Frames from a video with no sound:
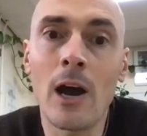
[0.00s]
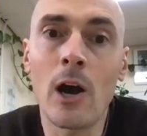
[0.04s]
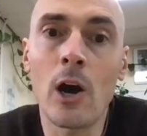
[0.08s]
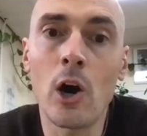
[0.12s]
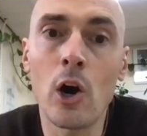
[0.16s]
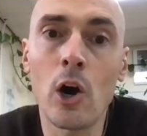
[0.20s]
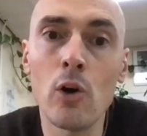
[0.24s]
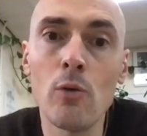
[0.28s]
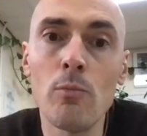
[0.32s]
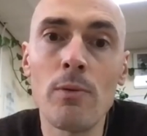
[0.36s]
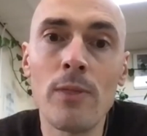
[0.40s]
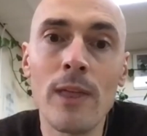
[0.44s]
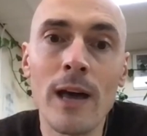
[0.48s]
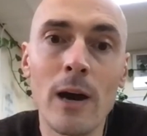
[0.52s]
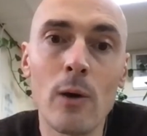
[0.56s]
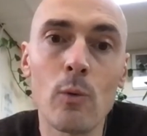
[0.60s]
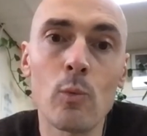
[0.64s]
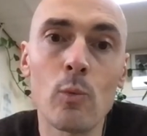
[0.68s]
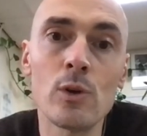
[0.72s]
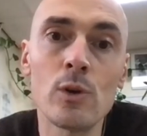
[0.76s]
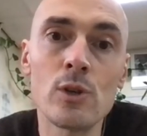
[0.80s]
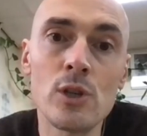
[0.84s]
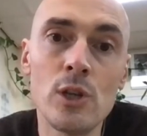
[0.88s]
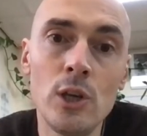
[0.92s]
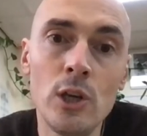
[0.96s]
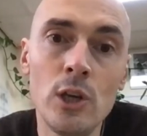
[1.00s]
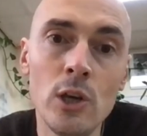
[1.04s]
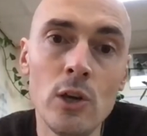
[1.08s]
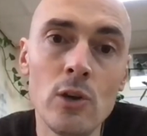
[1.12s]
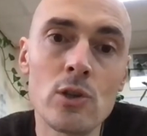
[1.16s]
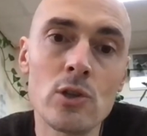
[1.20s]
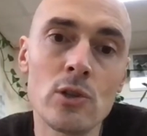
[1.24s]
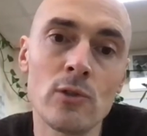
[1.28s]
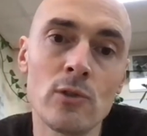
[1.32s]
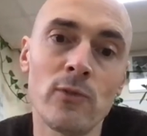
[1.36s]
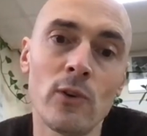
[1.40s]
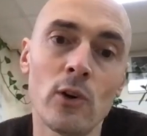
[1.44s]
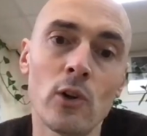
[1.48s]
hope that was
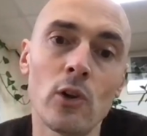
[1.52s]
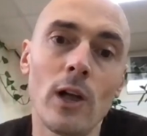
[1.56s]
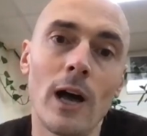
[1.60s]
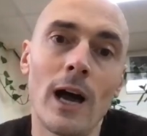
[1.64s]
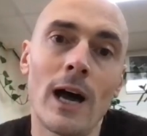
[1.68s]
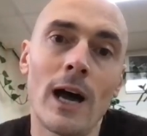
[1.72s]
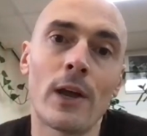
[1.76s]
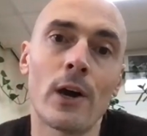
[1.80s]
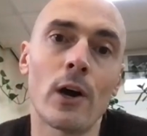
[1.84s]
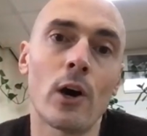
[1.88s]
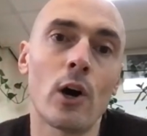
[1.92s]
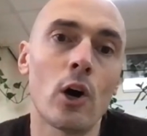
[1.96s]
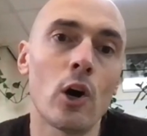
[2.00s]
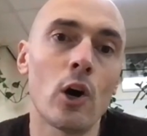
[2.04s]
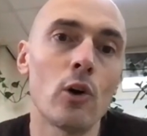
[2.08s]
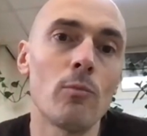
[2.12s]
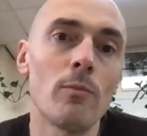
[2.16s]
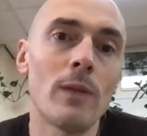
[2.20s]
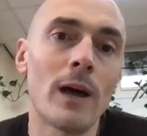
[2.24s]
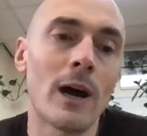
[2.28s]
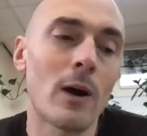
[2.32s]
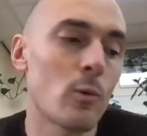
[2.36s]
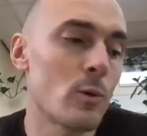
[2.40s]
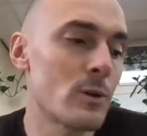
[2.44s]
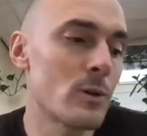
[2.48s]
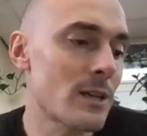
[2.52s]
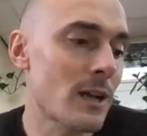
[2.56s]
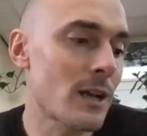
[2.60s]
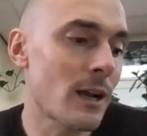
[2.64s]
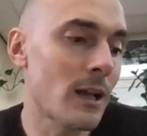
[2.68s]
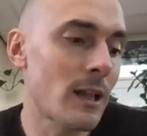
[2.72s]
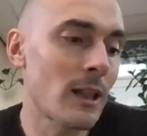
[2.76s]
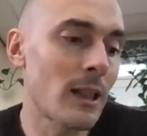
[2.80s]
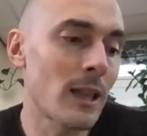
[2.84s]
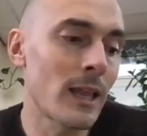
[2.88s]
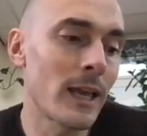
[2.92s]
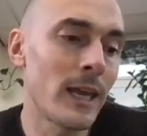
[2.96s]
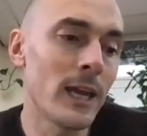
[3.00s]
useful and I hope that was
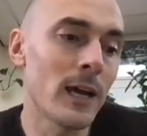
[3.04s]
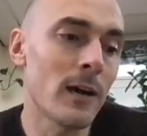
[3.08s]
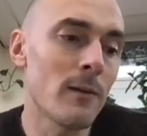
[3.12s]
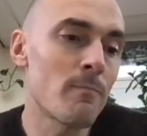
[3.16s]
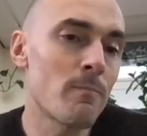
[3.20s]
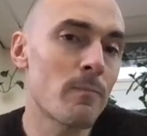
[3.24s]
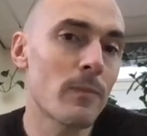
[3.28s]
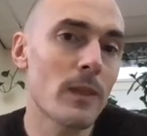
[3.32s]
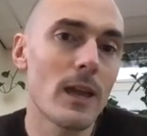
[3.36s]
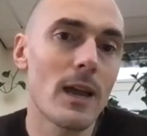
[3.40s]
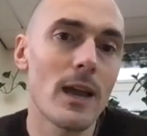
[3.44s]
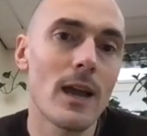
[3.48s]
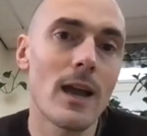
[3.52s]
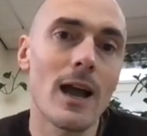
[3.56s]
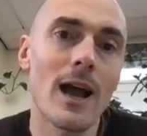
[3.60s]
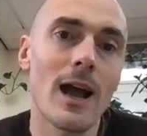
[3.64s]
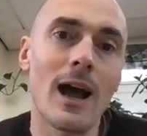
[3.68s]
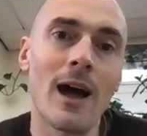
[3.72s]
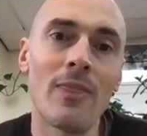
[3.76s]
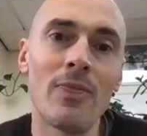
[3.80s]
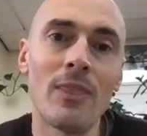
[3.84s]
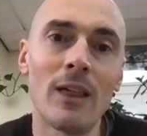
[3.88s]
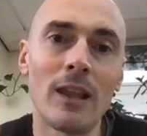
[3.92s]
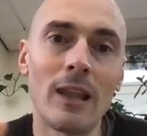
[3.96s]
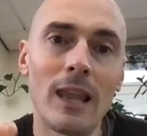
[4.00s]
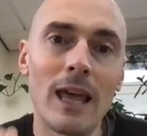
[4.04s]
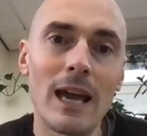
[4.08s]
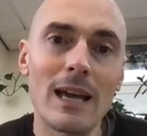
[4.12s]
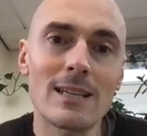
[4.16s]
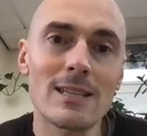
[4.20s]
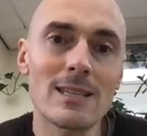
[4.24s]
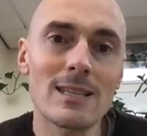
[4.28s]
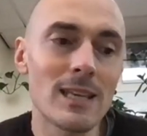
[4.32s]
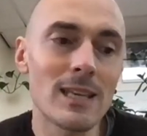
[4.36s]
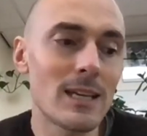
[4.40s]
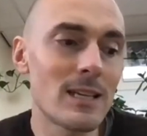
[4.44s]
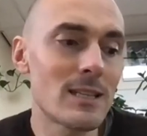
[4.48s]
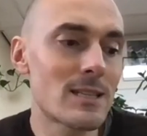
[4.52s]
clear. And the
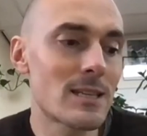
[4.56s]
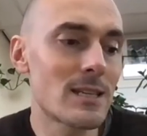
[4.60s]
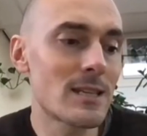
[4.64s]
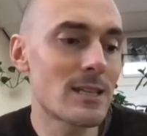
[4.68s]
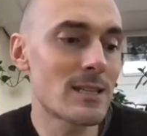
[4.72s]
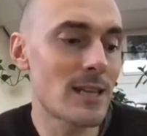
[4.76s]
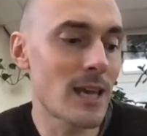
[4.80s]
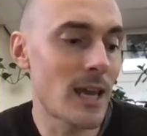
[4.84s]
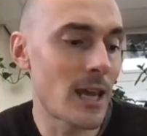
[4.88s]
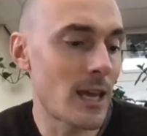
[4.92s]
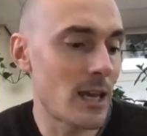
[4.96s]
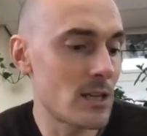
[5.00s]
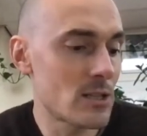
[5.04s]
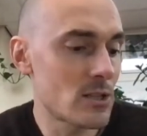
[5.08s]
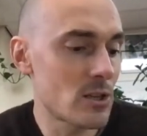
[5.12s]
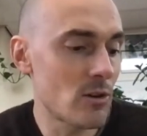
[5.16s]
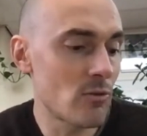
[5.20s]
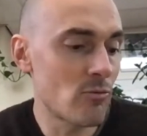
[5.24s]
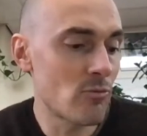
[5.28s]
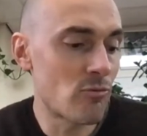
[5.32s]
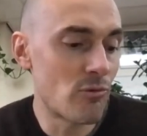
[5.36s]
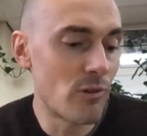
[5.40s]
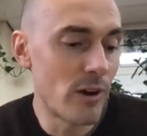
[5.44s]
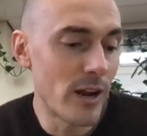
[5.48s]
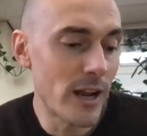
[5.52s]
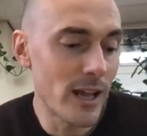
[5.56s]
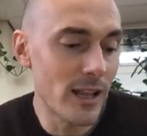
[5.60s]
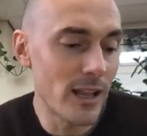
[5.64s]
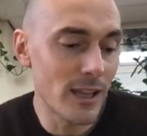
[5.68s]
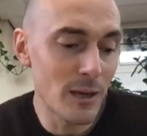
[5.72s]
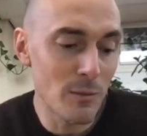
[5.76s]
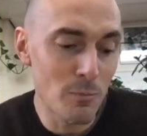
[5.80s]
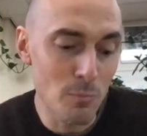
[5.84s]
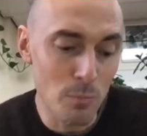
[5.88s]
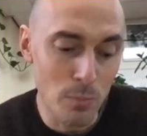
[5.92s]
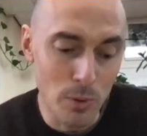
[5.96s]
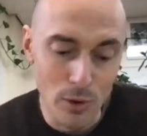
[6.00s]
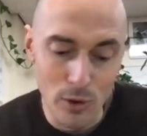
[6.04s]
last thing to say is really
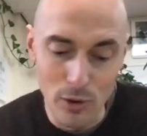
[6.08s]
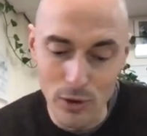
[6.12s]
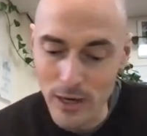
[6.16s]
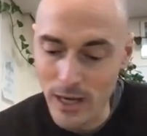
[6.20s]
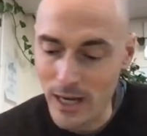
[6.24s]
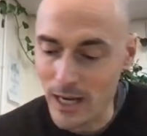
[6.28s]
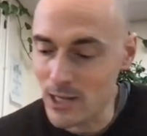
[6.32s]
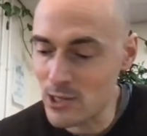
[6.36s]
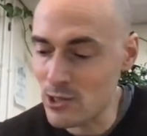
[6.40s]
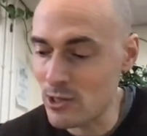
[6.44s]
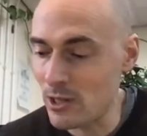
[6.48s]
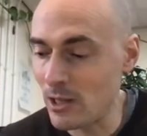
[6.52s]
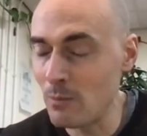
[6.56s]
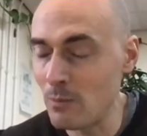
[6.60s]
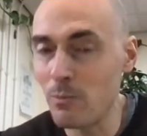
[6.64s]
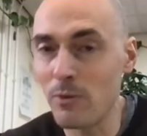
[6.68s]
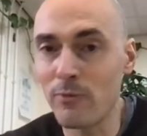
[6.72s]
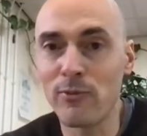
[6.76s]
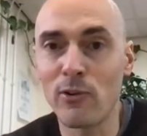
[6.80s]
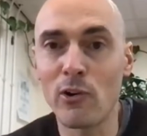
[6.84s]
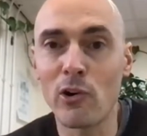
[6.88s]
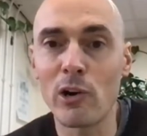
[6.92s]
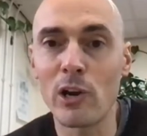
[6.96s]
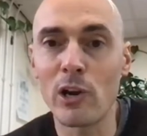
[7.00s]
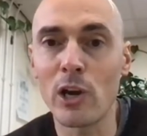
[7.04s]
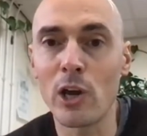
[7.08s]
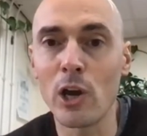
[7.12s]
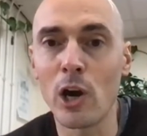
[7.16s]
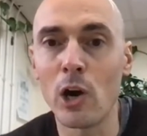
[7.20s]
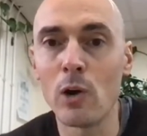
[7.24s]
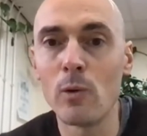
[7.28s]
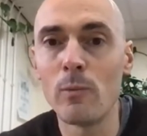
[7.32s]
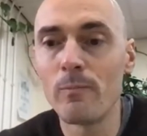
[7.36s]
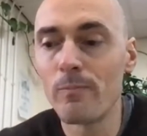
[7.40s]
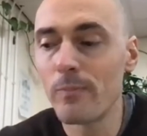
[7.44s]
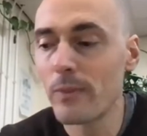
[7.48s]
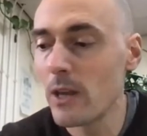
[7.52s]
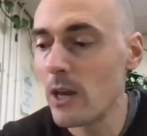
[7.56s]
important, actually, before I
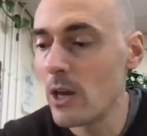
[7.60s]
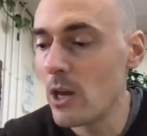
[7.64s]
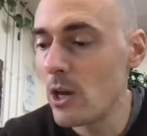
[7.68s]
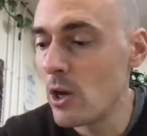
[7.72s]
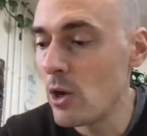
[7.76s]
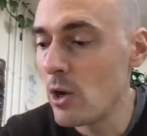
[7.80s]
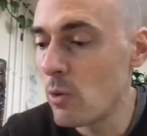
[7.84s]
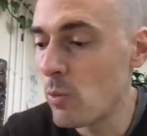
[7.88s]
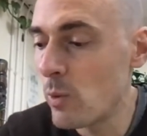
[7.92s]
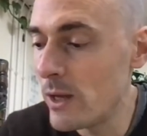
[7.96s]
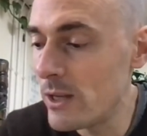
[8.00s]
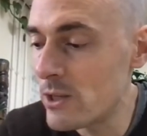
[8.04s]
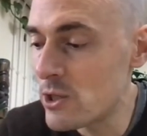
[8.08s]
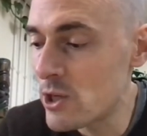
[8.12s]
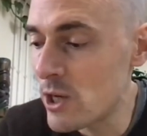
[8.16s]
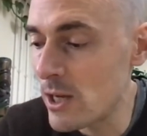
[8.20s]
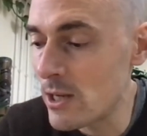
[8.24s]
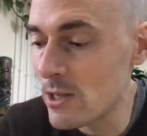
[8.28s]
go, which